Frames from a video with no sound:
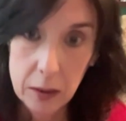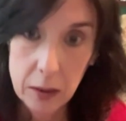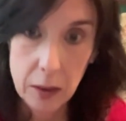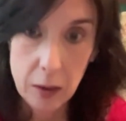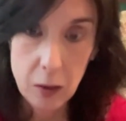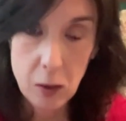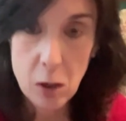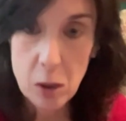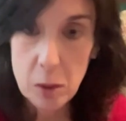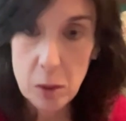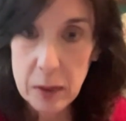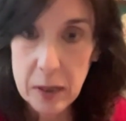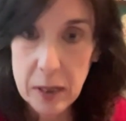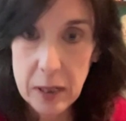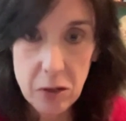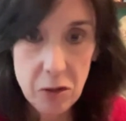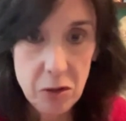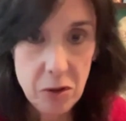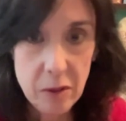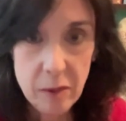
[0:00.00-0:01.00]
a
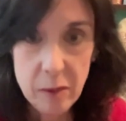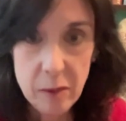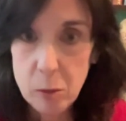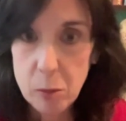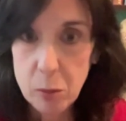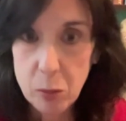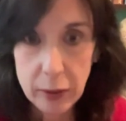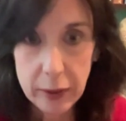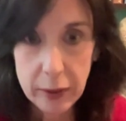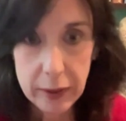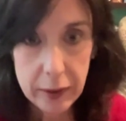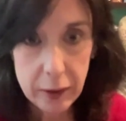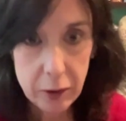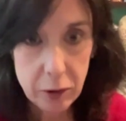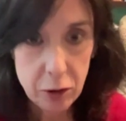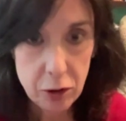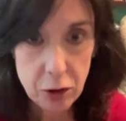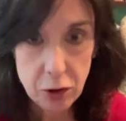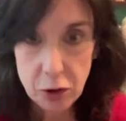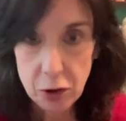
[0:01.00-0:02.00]
combination of the
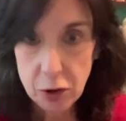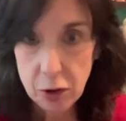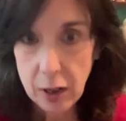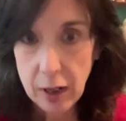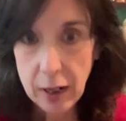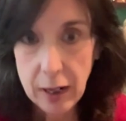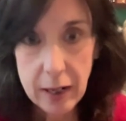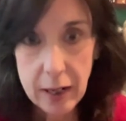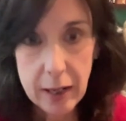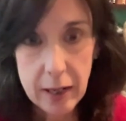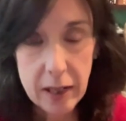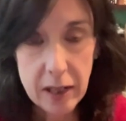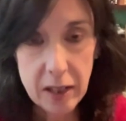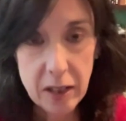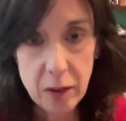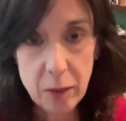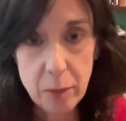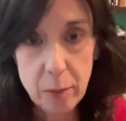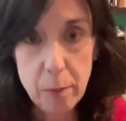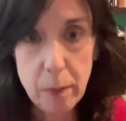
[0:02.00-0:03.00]
British
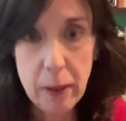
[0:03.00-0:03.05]
and